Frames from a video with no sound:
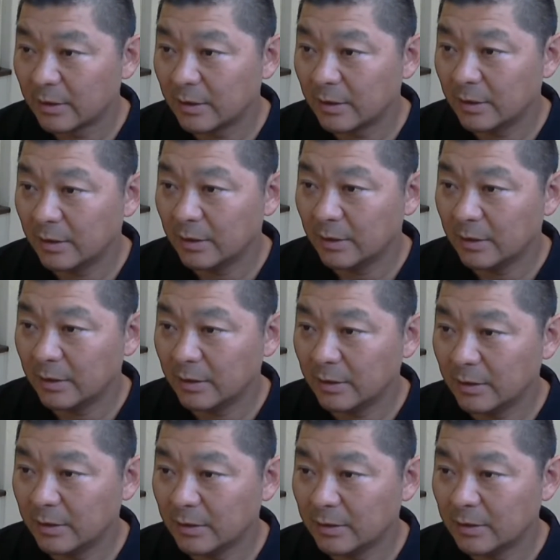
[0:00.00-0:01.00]

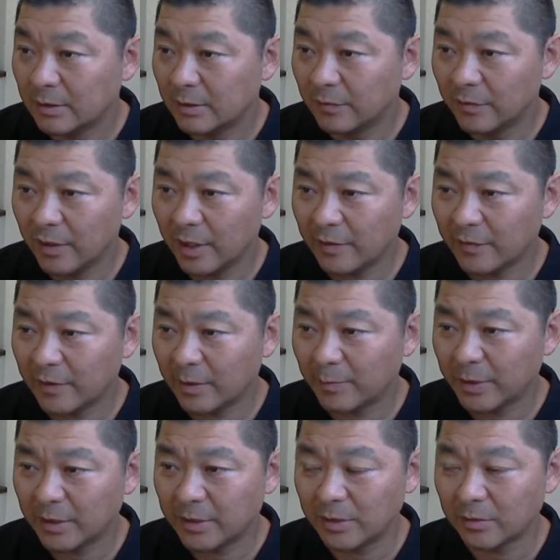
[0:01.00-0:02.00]
And if you have a
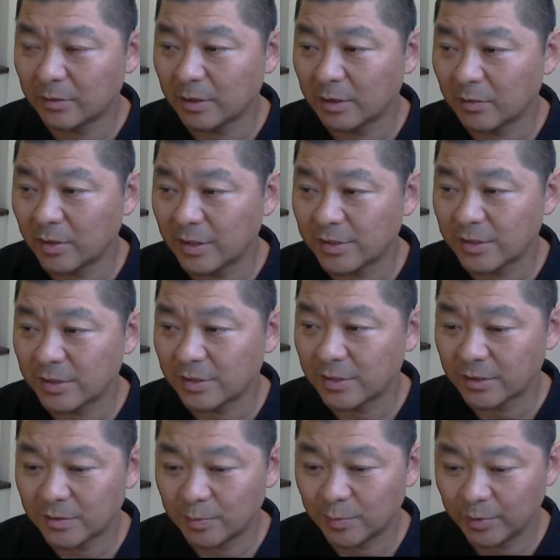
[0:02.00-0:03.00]
particular question,
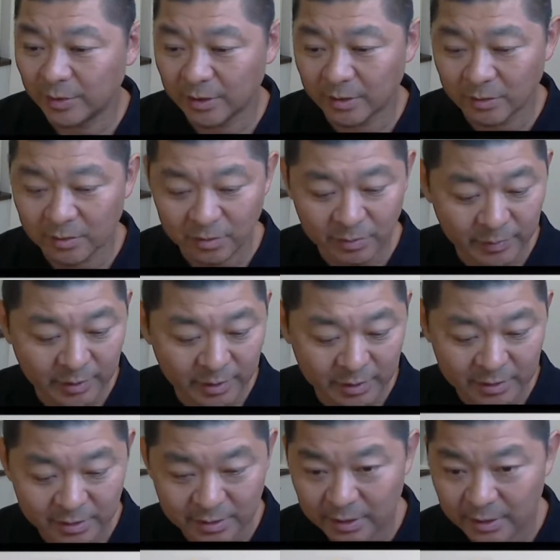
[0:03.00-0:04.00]
just put in the
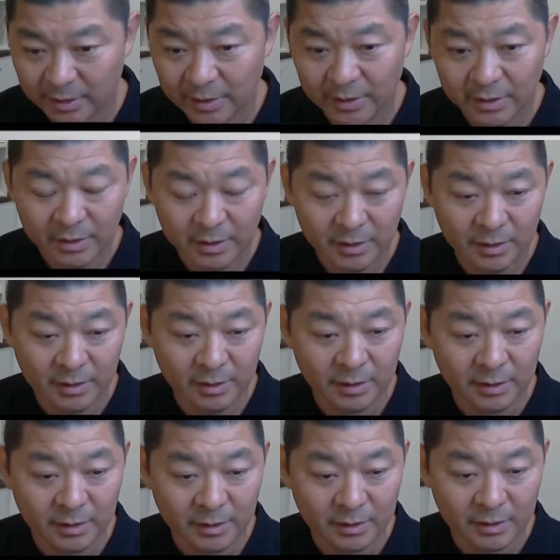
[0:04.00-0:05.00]
comments,
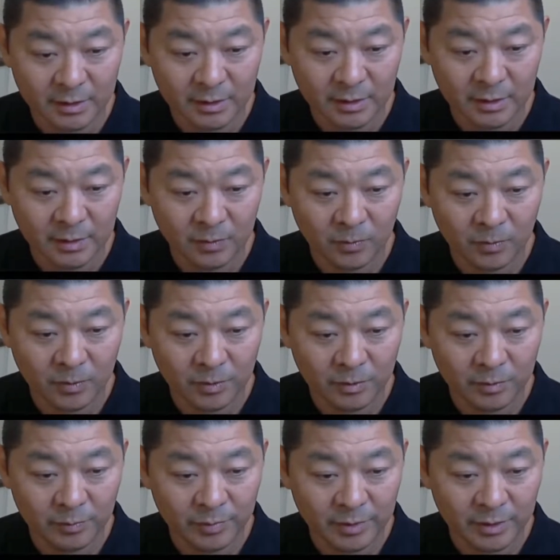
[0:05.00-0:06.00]
and I
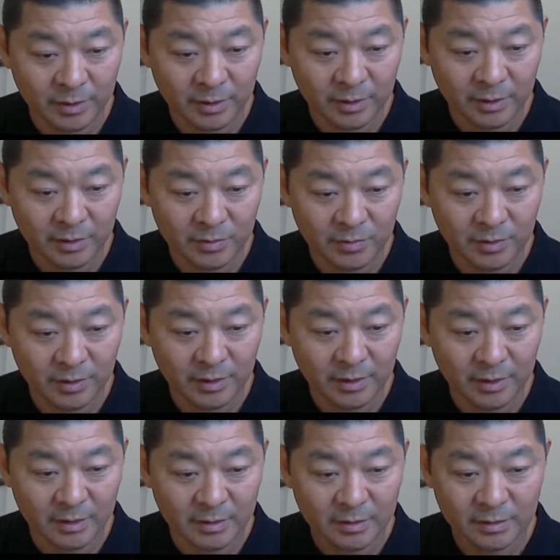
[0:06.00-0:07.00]
will be answering
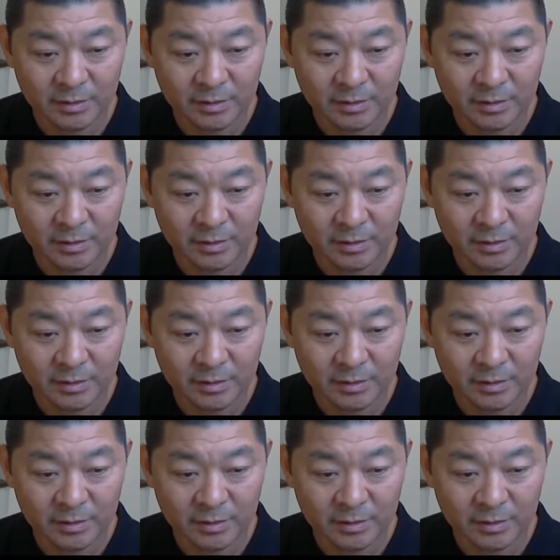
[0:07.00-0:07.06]
that.